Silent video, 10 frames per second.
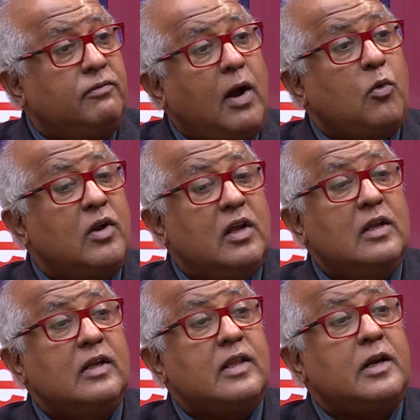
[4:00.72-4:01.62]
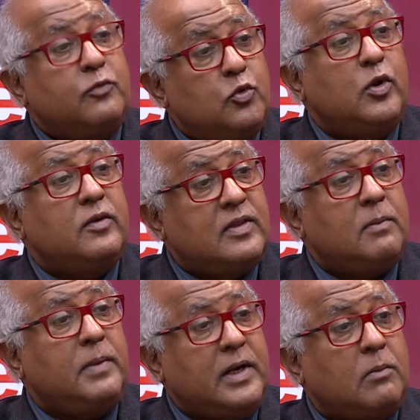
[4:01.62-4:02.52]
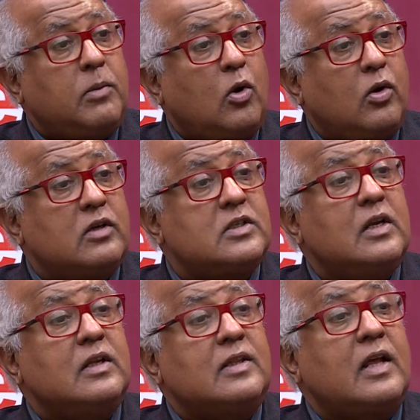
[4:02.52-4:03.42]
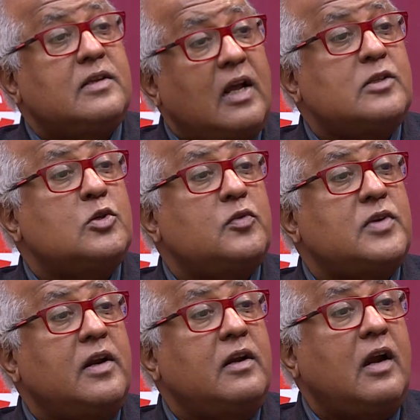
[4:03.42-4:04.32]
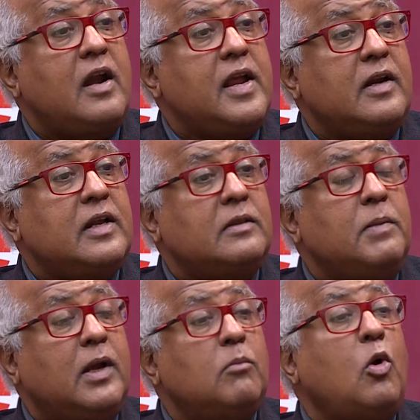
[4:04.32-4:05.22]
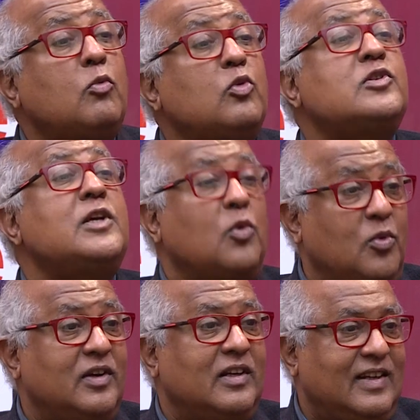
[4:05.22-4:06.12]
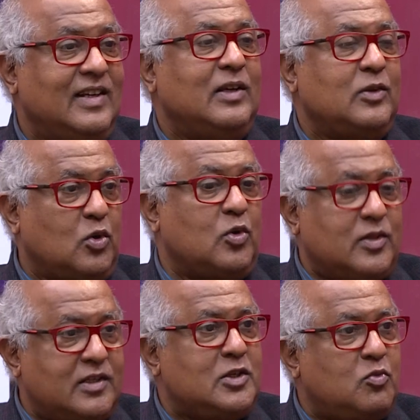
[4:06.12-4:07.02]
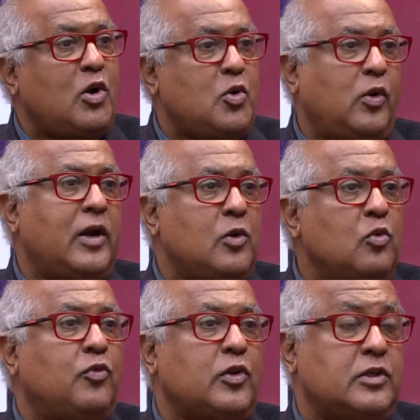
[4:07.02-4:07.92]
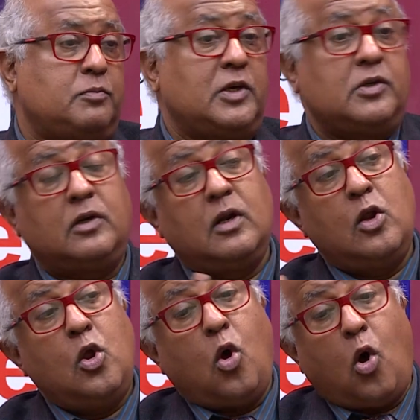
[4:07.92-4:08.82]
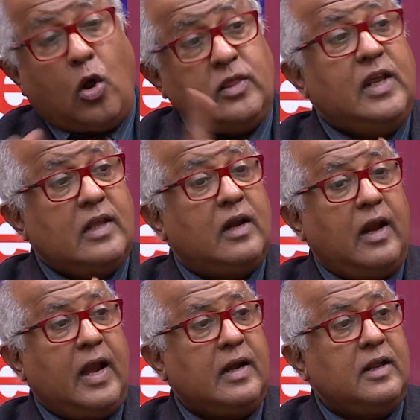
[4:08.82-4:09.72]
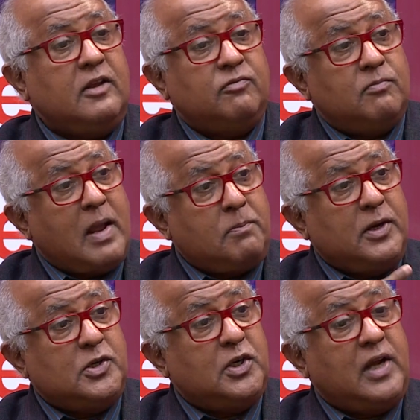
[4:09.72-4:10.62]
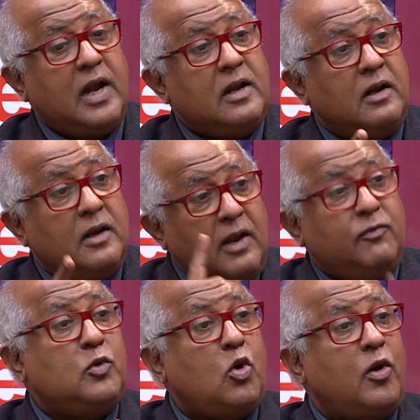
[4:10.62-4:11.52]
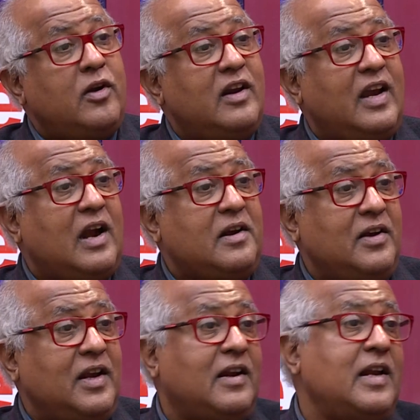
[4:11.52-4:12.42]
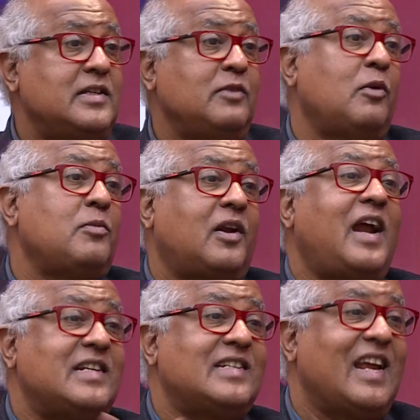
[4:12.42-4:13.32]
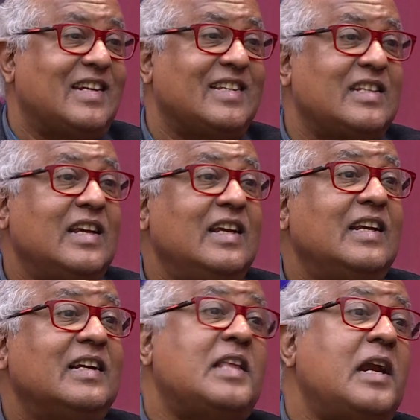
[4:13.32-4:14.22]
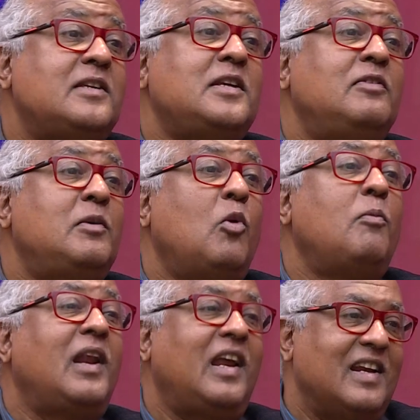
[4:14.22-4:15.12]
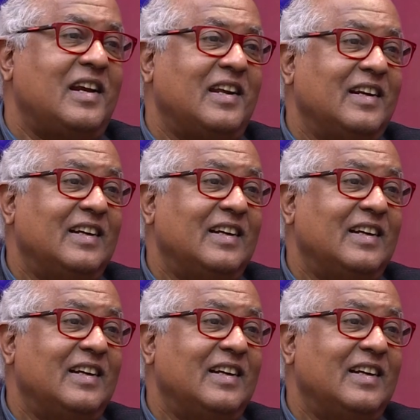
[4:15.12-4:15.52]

found that if you give them beta blockers, their chances of sudden cardiac death become almost zero. So this is what you can do for this patient. On the other hand, if my patient had a left coronary artery arising from the right sinus, that is even more malignant.